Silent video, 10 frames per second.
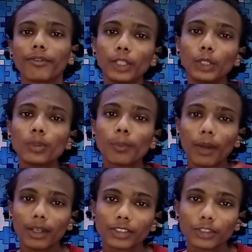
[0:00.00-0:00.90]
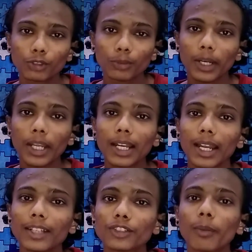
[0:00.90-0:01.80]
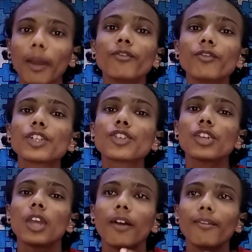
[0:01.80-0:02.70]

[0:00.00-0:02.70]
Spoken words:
fluid passes through brake lines by which